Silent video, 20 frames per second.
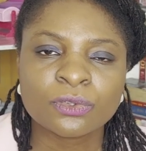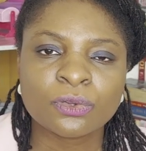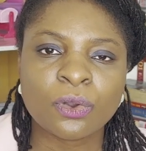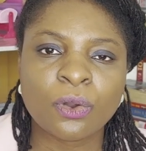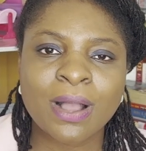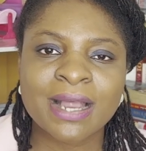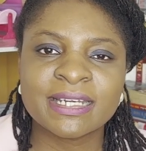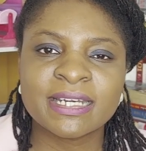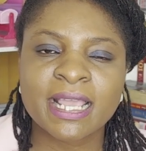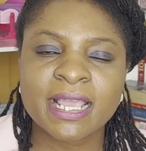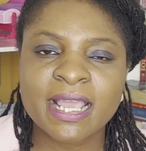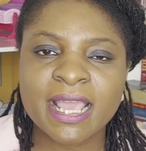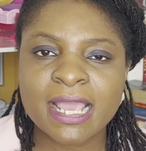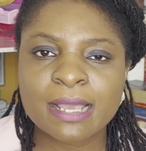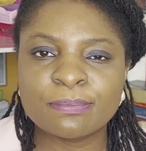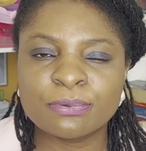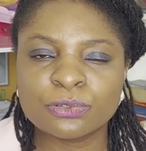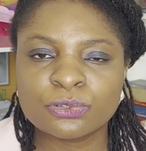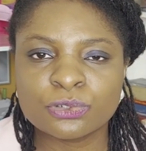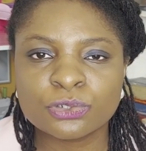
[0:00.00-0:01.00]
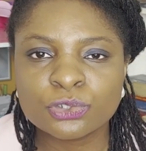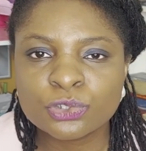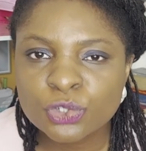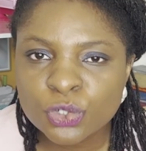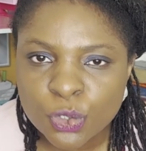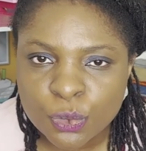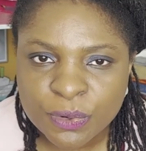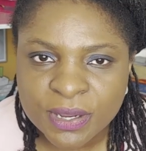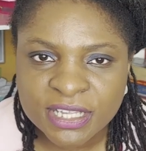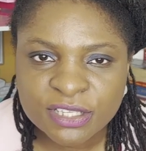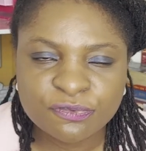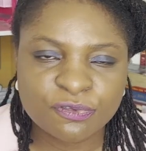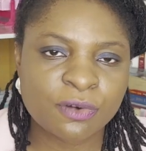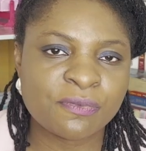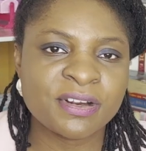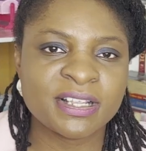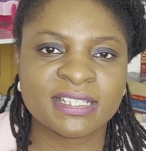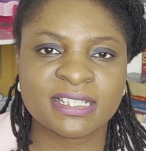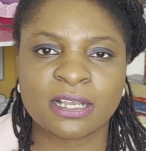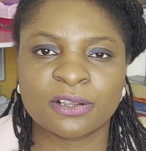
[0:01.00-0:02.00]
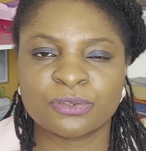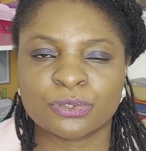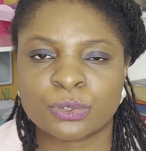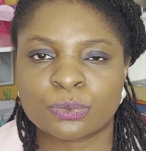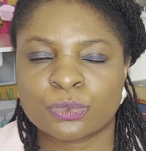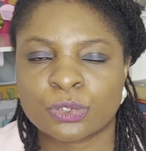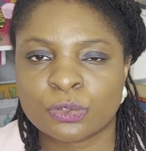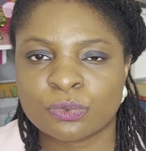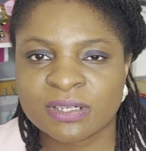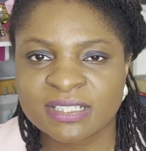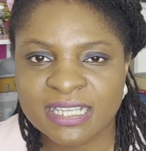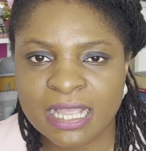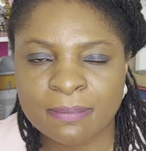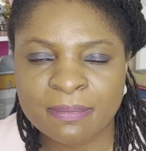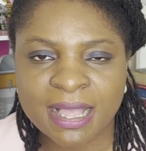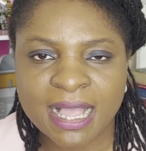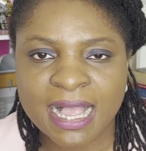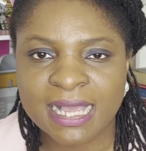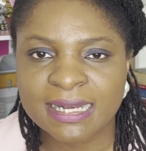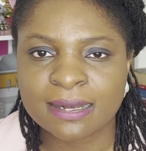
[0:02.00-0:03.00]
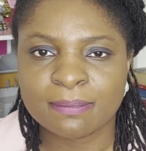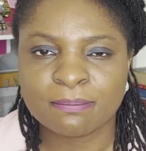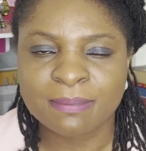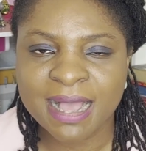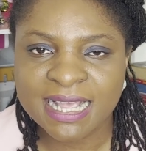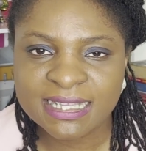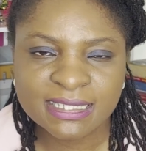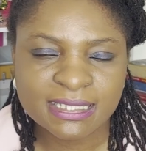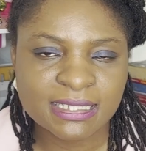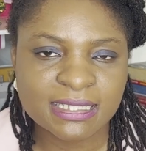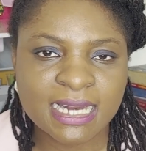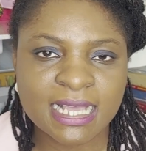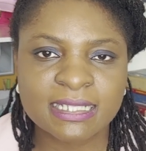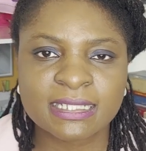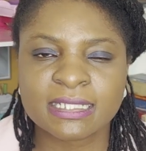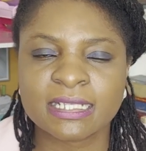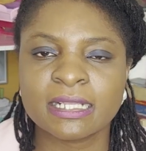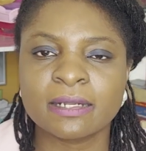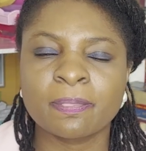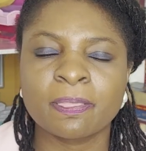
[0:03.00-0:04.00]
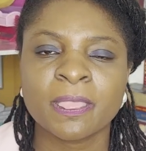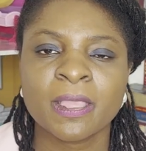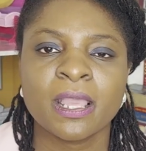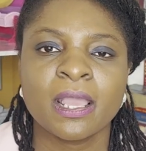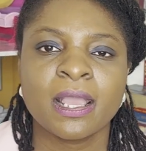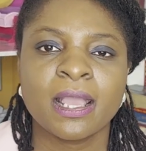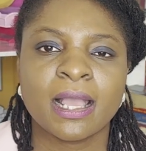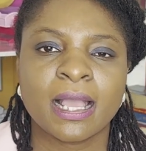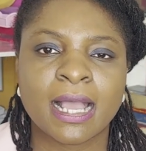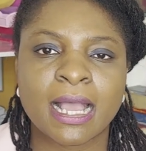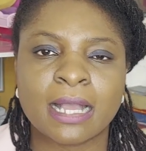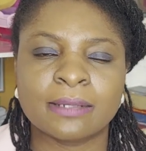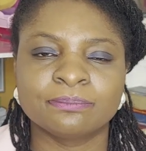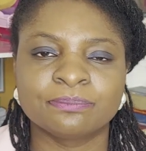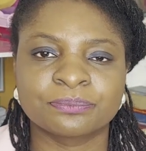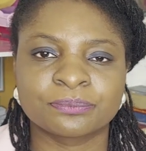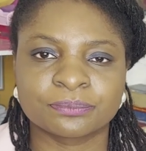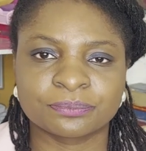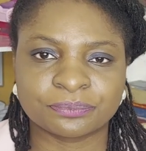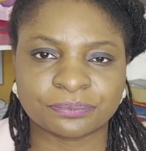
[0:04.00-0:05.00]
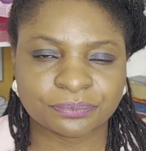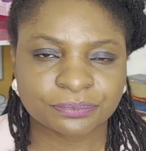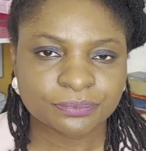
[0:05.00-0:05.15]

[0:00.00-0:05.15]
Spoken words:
Or are they able to do it? For instance, there was one time I had a maths lesson, and